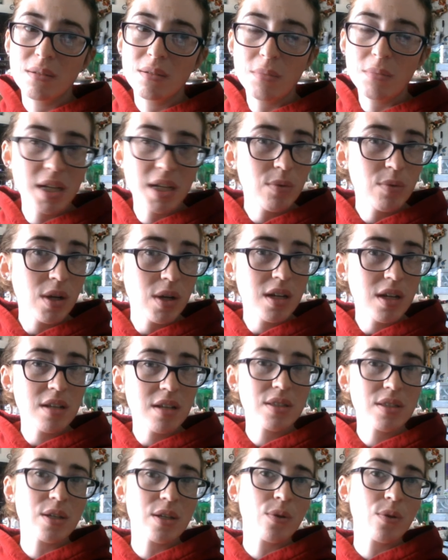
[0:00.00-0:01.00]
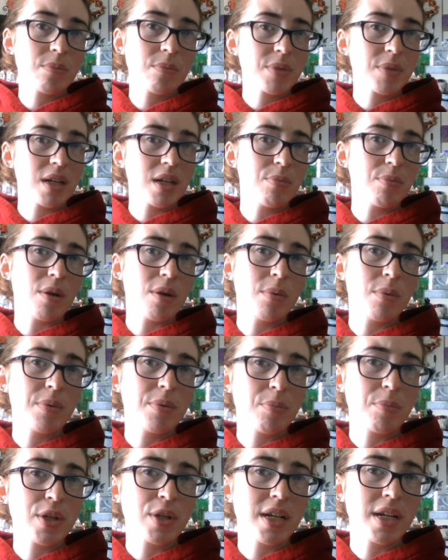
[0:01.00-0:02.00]
might want it, so I'm going to
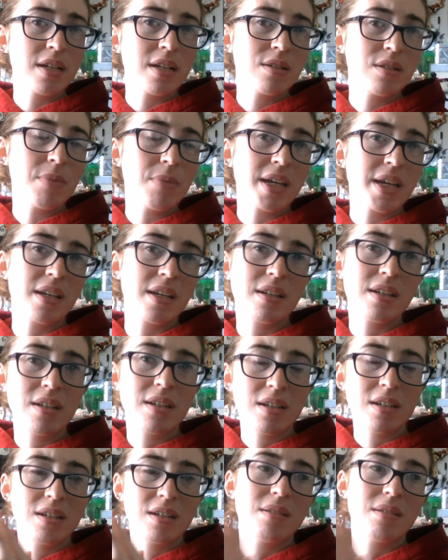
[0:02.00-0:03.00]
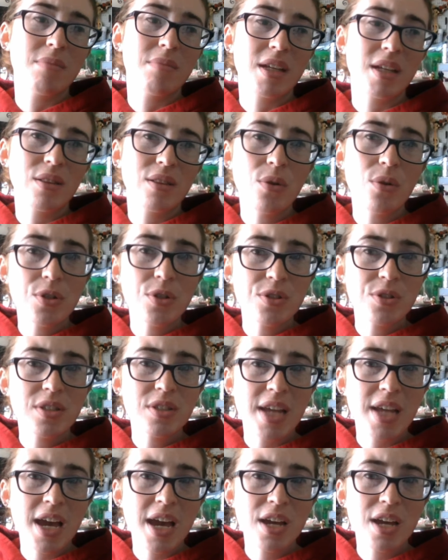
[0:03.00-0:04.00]
probably put it into my, my loaner
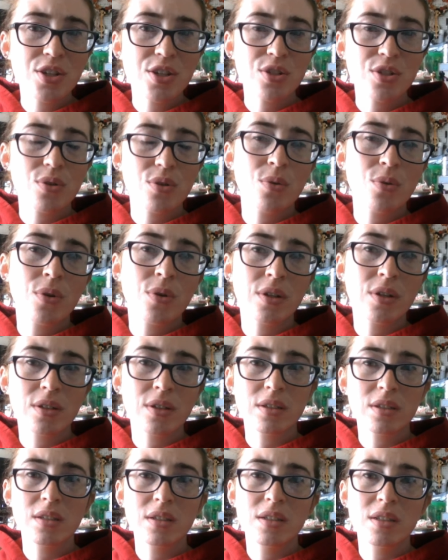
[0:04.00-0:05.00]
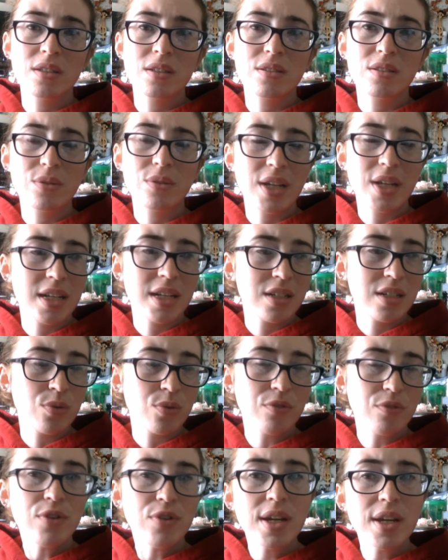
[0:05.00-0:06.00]
stash or donate it
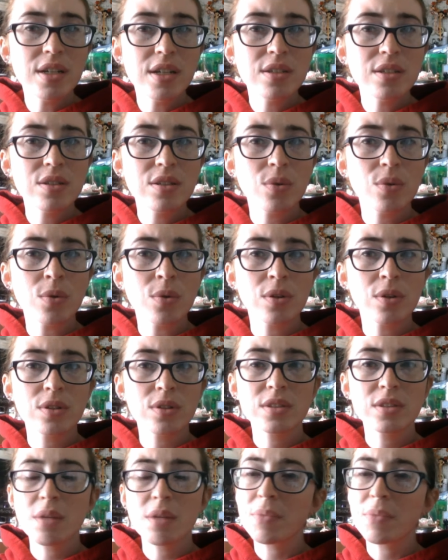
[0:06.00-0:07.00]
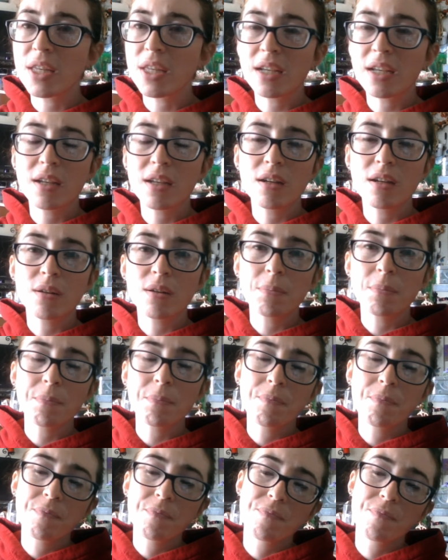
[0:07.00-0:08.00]
to a friend or something.
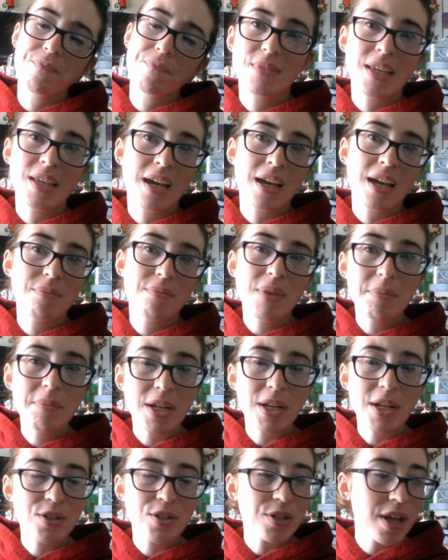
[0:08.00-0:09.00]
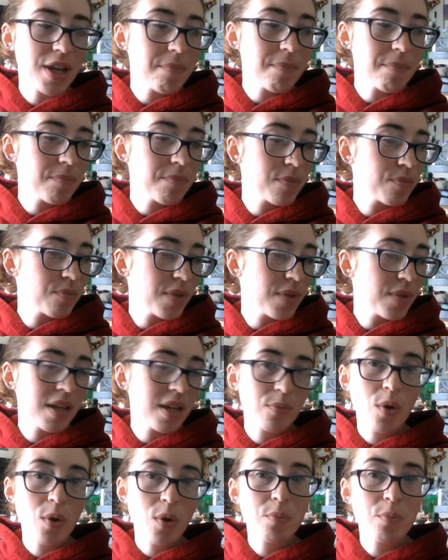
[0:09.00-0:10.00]
Um, Yeah, I'm not sure yet.
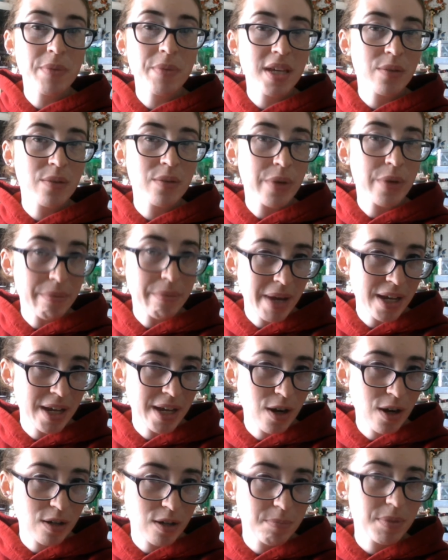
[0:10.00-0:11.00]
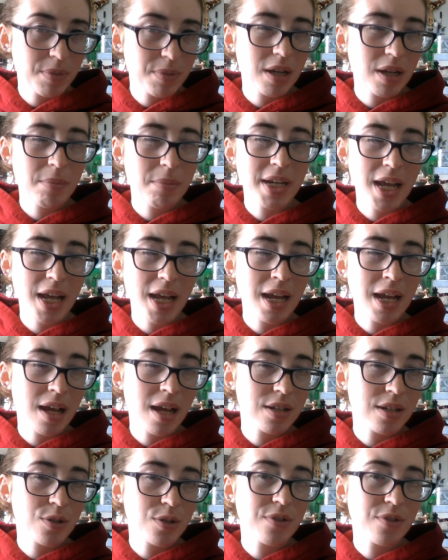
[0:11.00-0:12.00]
It won't be in with my garb, but I might hang
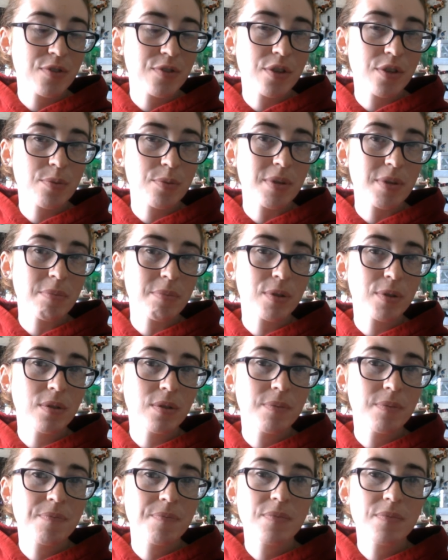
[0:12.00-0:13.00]
on to it for other people.